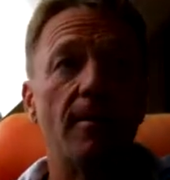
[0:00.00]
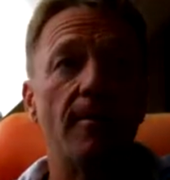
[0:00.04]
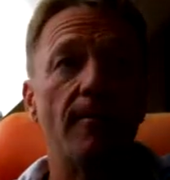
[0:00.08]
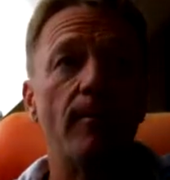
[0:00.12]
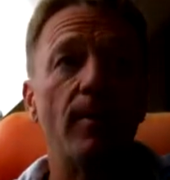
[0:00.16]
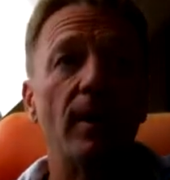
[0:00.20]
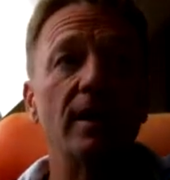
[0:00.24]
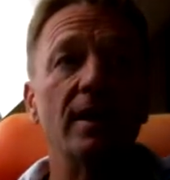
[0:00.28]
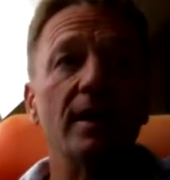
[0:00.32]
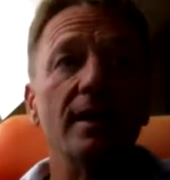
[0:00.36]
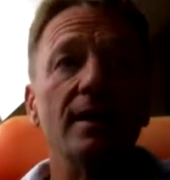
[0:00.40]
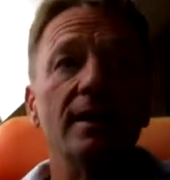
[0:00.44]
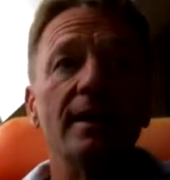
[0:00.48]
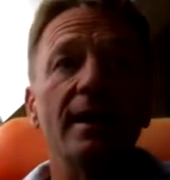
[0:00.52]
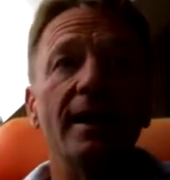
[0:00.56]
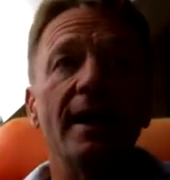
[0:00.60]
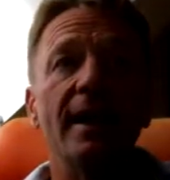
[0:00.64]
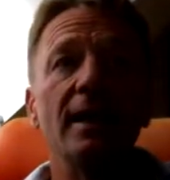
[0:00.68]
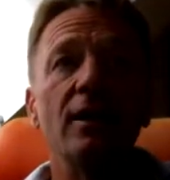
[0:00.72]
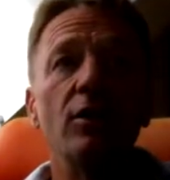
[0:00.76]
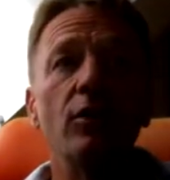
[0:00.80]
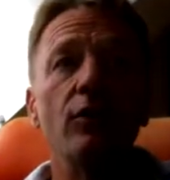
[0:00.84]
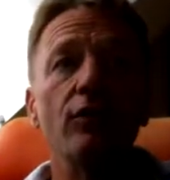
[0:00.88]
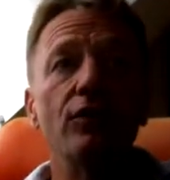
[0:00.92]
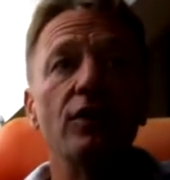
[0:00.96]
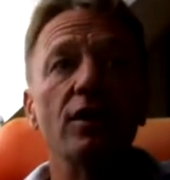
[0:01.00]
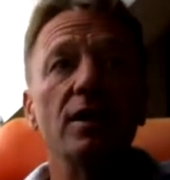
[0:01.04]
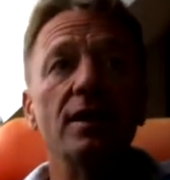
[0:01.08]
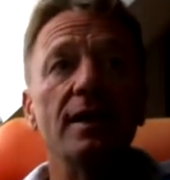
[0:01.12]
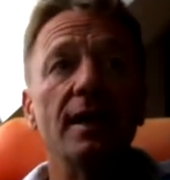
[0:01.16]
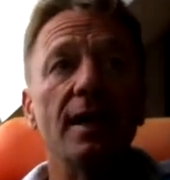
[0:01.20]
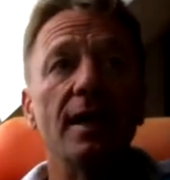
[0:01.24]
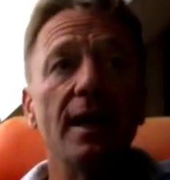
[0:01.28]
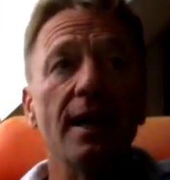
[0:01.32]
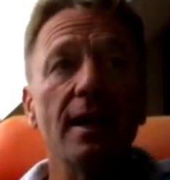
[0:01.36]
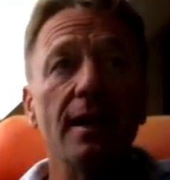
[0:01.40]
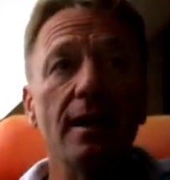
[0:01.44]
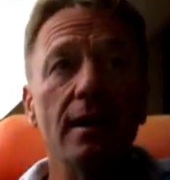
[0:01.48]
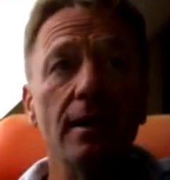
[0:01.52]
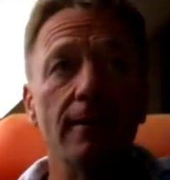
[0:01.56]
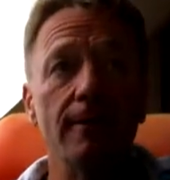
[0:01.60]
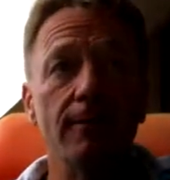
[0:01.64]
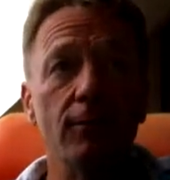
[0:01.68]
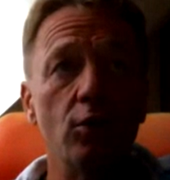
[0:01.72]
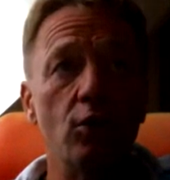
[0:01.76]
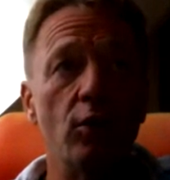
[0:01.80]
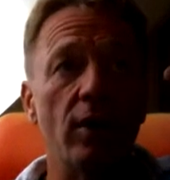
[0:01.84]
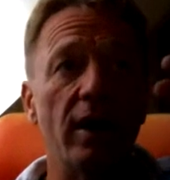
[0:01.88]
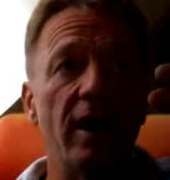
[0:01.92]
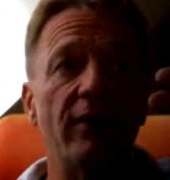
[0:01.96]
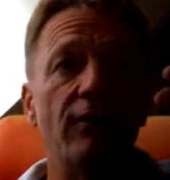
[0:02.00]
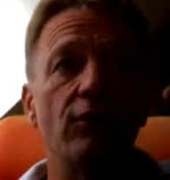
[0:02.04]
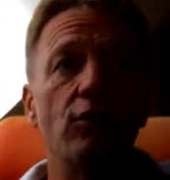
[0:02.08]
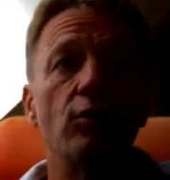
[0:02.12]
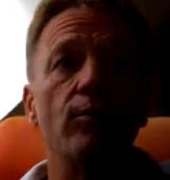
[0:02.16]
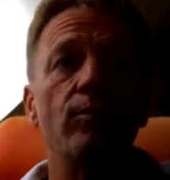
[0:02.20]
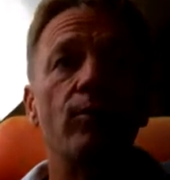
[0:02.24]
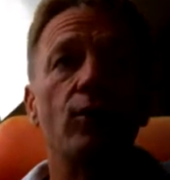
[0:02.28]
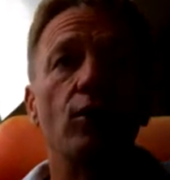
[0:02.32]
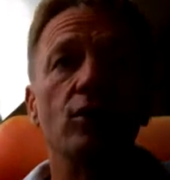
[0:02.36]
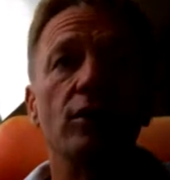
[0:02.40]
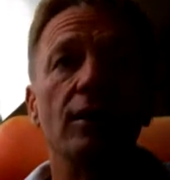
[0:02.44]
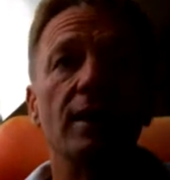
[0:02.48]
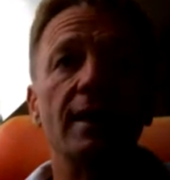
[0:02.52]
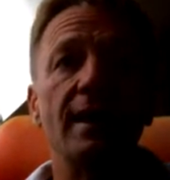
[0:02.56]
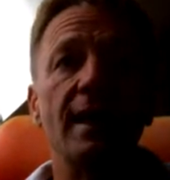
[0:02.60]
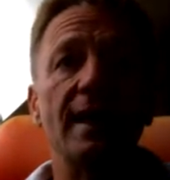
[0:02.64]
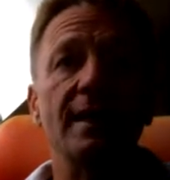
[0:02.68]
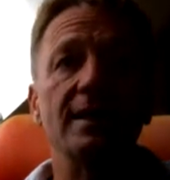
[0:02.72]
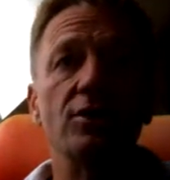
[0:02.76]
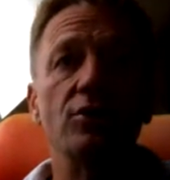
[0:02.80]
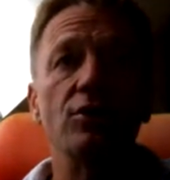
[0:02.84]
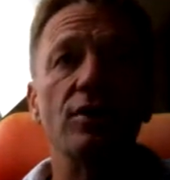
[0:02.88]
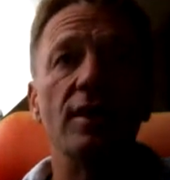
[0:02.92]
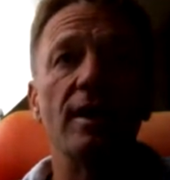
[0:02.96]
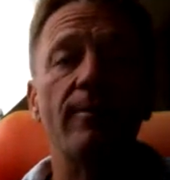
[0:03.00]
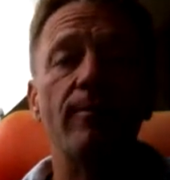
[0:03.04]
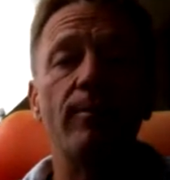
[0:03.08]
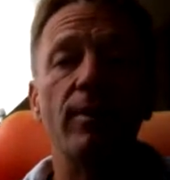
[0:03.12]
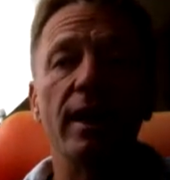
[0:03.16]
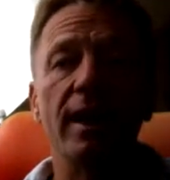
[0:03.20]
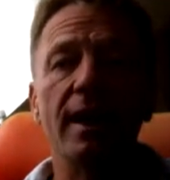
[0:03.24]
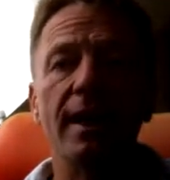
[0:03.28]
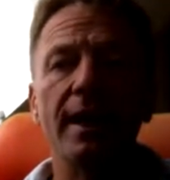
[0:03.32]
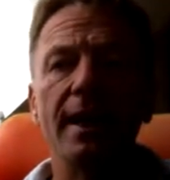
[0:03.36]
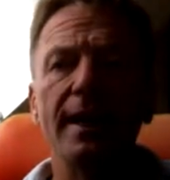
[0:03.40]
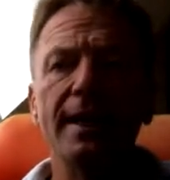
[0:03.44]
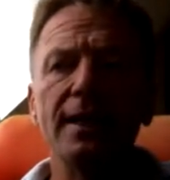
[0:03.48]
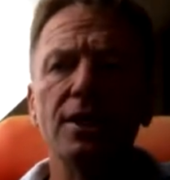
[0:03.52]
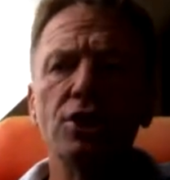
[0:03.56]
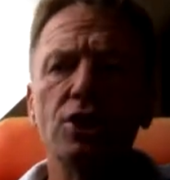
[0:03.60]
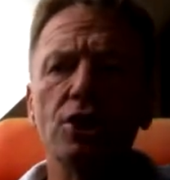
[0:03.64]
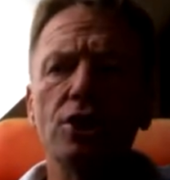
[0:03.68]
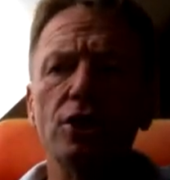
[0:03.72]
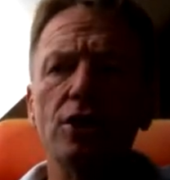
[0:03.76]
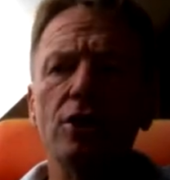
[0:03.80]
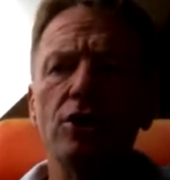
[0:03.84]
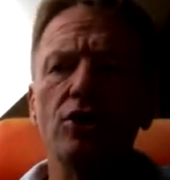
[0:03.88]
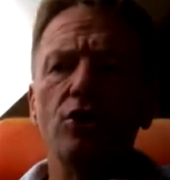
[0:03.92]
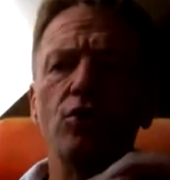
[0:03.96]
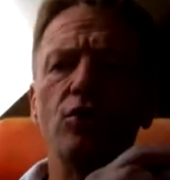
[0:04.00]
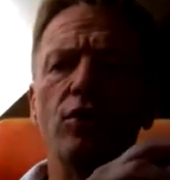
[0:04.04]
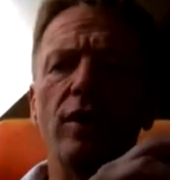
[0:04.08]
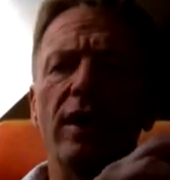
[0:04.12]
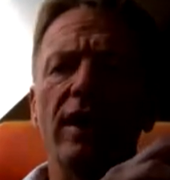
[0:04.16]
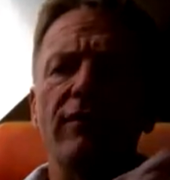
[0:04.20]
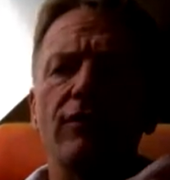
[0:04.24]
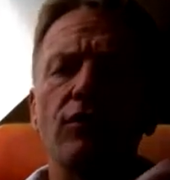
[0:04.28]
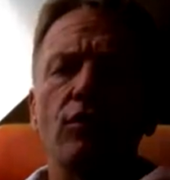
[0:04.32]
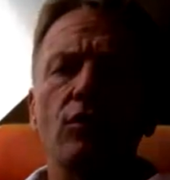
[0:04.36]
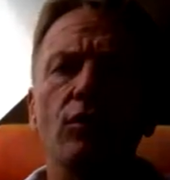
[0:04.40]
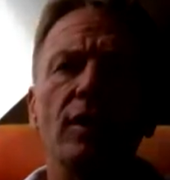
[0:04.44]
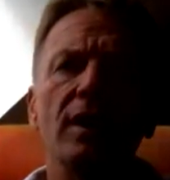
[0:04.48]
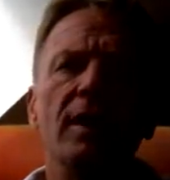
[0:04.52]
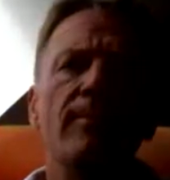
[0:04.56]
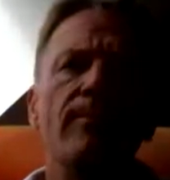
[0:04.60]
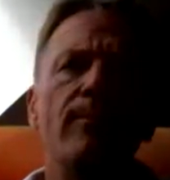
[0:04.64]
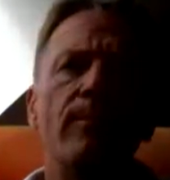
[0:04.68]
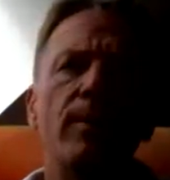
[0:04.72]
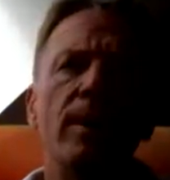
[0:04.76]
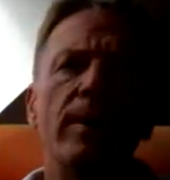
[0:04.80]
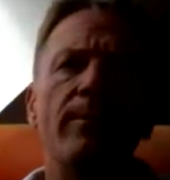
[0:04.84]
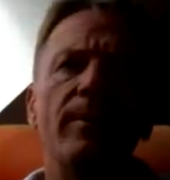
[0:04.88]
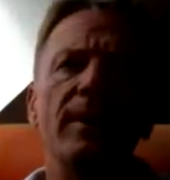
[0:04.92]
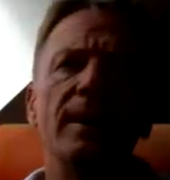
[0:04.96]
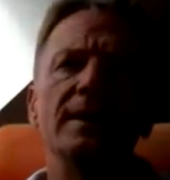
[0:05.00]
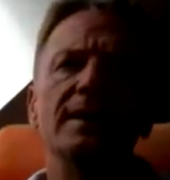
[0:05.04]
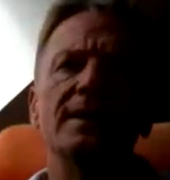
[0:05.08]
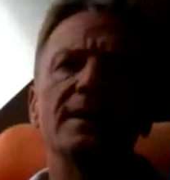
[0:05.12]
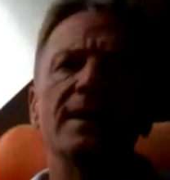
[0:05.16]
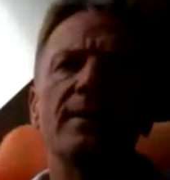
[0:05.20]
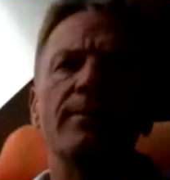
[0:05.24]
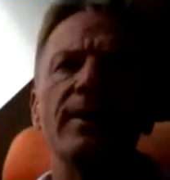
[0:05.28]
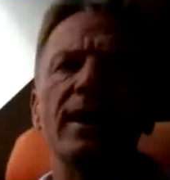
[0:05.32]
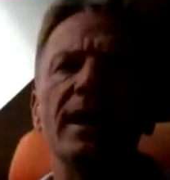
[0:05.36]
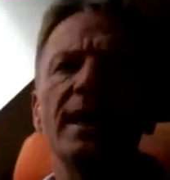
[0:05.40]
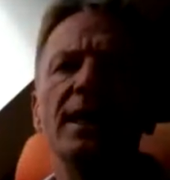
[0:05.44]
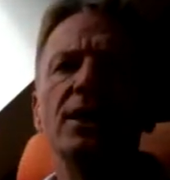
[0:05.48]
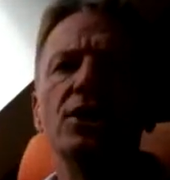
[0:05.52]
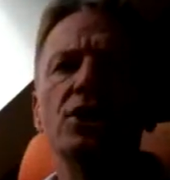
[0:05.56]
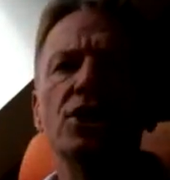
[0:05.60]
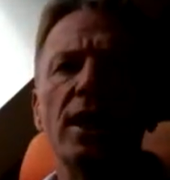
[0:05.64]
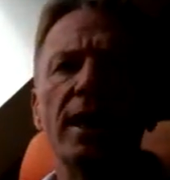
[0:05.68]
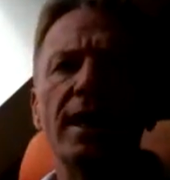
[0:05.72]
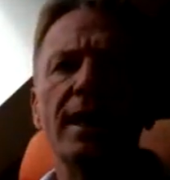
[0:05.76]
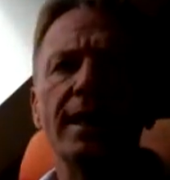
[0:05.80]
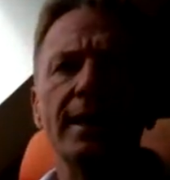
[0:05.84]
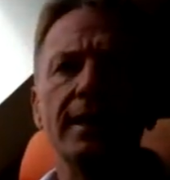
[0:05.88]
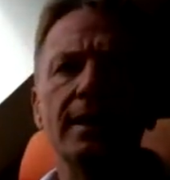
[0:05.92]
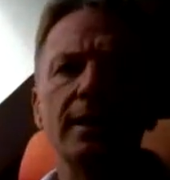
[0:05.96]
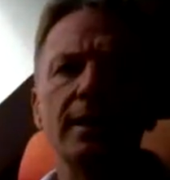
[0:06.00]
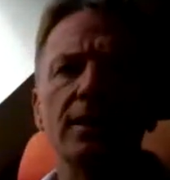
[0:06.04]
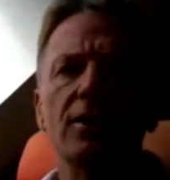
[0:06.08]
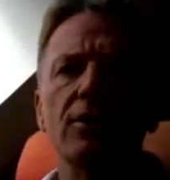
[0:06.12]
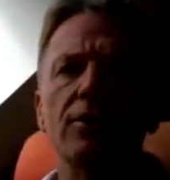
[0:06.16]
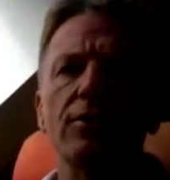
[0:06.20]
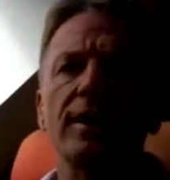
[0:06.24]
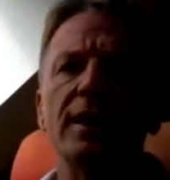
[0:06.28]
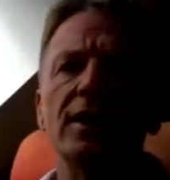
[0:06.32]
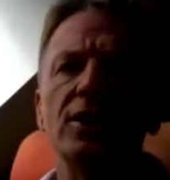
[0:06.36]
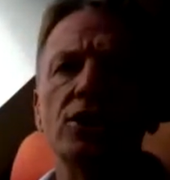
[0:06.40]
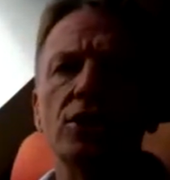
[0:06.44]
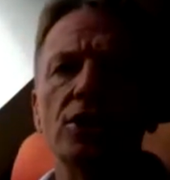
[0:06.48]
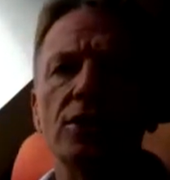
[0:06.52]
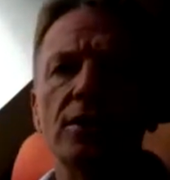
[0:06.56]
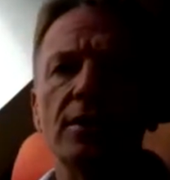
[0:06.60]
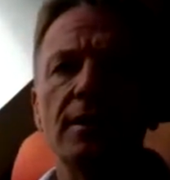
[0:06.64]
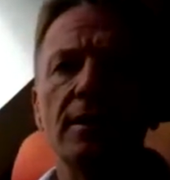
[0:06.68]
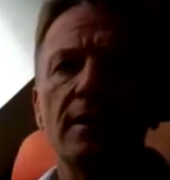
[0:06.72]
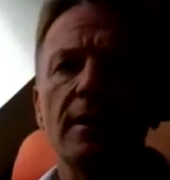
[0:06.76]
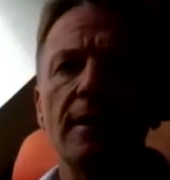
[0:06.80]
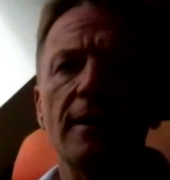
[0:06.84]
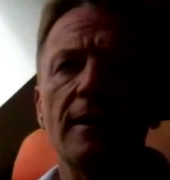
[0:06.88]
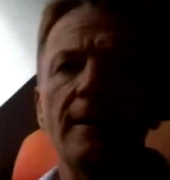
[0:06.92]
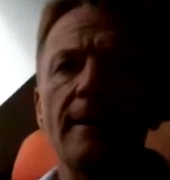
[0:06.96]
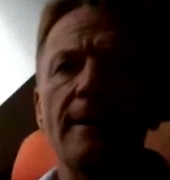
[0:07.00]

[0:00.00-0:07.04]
But at the end of the day, you have to modernize your application, you have to implement some agile integration,